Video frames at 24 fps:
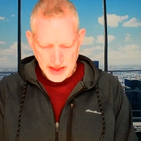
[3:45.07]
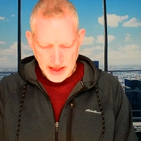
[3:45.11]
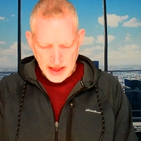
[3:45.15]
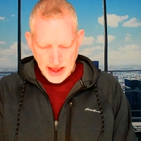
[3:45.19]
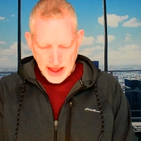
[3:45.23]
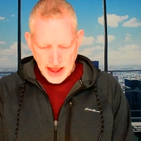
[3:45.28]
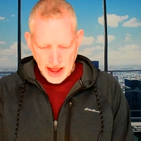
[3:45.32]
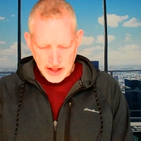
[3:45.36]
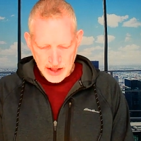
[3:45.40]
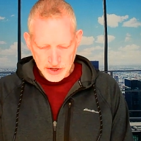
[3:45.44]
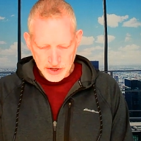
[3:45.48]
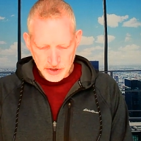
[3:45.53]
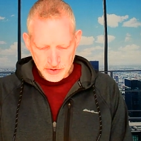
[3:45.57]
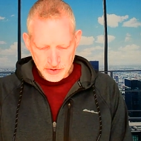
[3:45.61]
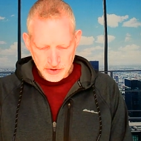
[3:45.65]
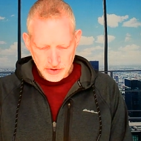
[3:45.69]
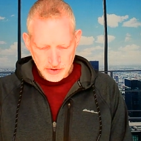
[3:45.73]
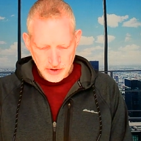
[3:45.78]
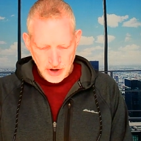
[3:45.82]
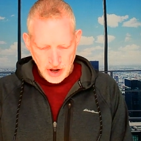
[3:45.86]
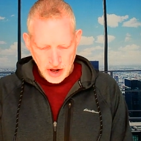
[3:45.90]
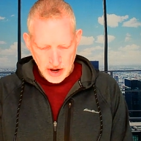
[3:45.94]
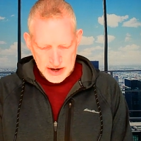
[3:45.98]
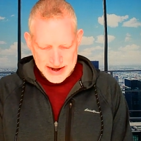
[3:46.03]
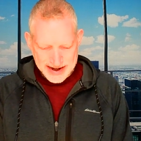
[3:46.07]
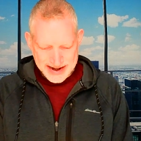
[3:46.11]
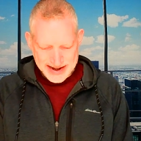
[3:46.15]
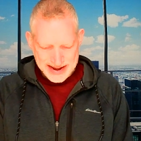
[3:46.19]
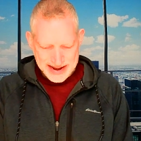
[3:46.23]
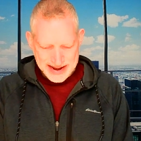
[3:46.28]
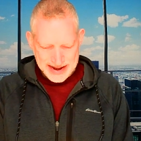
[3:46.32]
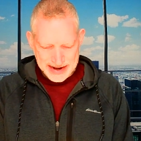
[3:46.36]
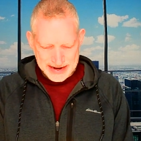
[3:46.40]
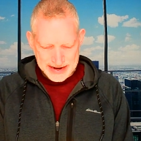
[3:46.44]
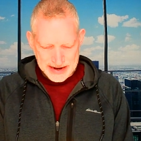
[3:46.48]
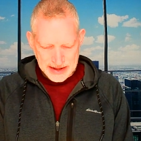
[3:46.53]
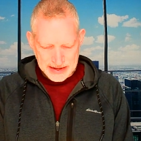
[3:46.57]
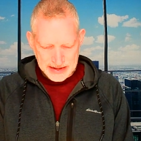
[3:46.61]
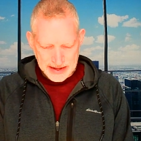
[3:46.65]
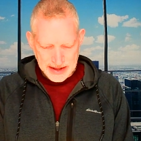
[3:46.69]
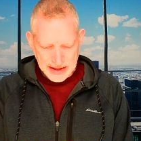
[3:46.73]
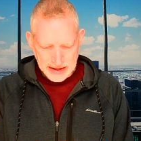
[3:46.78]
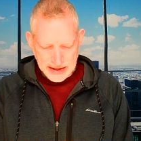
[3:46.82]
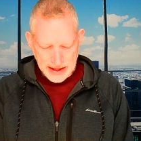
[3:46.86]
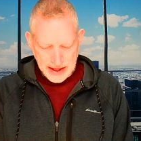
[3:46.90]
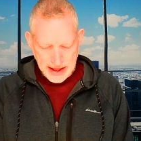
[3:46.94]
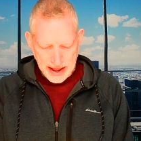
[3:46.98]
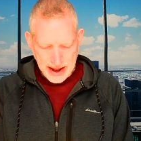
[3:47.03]
And you do not need
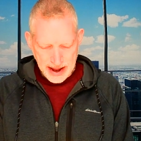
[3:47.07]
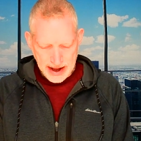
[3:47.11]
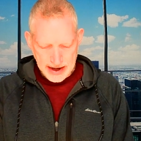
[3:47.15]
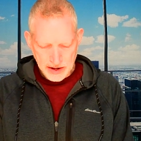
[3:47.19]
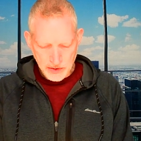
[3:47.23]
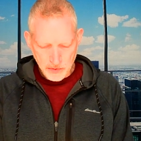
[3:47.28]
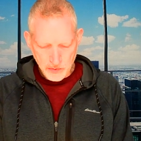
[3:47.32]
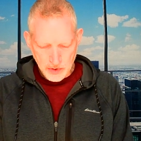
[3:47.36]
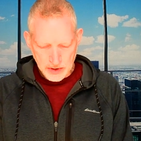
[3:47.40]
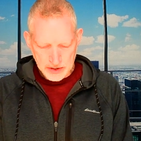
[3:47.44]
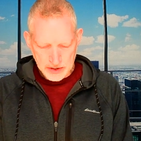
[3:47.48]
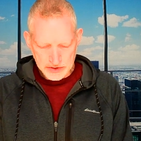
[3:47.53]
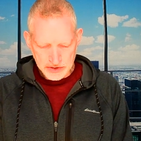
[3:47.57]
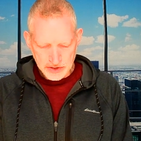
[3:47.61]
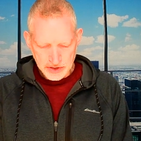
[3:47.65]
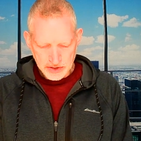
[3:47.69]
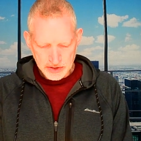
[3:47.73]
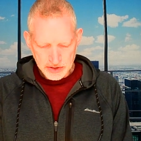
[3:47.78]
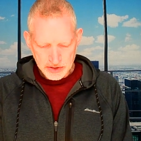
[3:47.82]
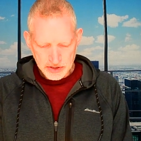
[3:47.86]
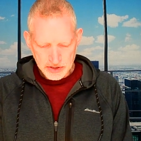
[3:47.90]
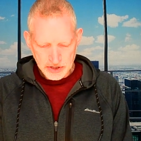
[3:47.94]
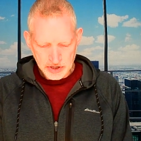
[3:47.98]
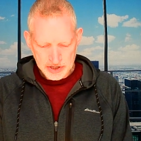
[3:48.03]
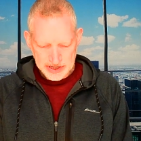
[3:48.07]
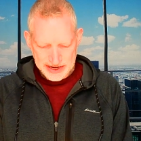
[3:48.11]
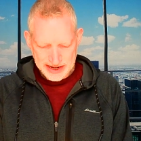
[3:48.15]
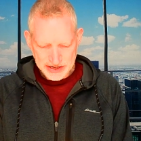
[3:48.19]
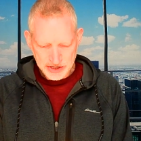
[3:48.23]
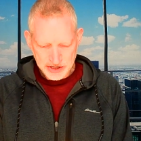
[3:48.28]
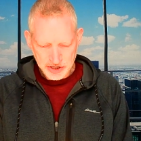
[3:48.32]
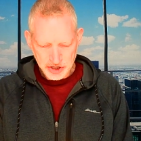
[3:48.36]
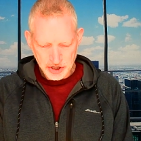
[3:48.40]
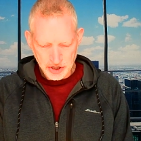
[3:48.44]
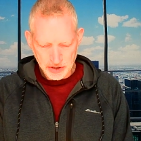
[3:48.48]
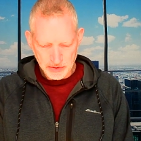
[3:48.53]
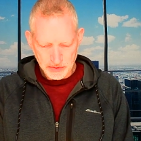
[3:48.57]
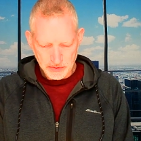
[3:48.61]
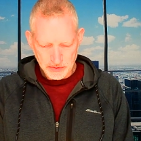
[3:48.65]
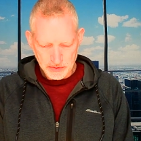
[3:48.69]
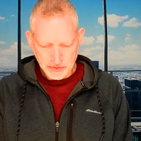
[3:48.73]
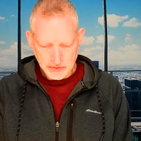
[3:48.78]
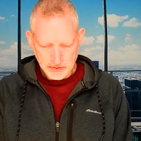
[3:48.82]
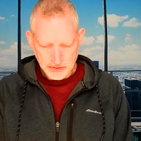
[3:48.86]
anyone to teach you.